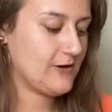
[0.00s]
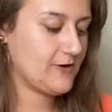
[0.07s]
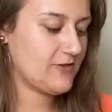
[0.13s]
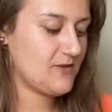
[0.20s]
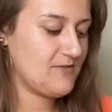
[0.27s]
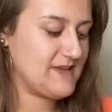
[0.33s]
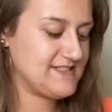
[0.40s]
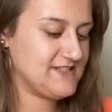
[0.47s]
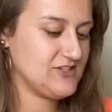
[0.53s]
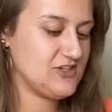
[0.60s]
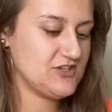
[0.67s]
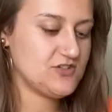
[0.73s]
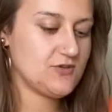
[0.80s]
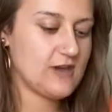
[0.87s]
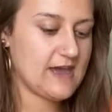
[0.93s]
are the
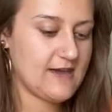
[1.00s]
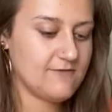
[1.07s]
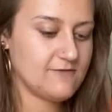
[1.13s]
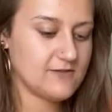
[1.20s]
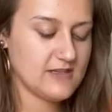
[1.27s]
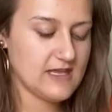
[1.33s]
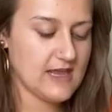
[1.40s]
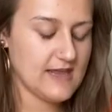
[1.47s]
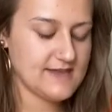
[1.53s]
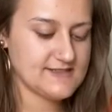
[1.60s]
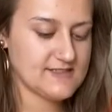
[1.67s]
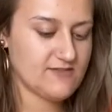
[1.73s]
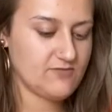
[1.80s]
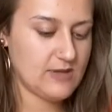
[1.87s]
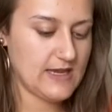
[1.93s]
messages you have for the Ace
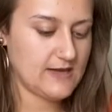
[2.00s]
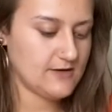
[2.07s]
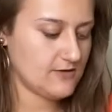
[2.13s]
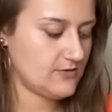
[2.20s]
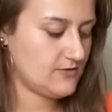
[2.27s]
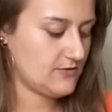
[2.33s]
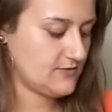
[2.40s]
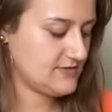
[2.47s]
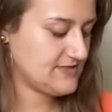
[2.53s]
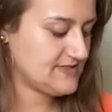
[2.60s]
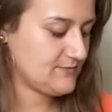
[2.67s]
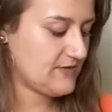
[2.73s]
of Pentacles?